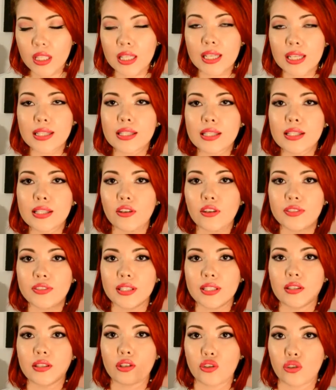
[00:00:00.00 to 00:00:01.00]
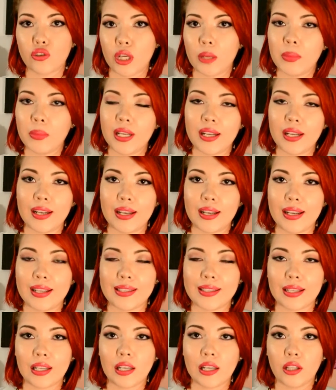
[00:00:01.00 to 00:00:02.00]
It serves as a treatment and
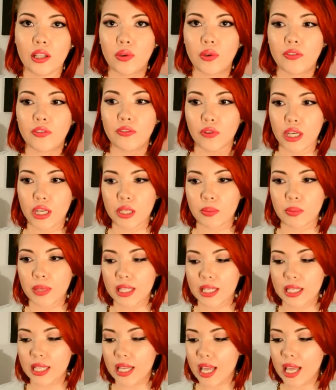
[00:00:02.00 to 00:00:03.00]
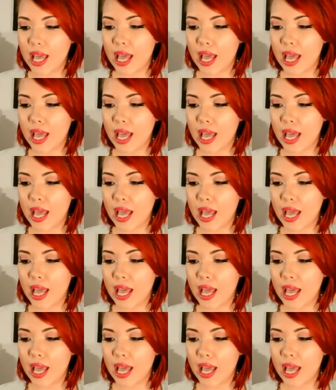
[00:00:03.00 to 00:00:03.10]
as a color refreshment,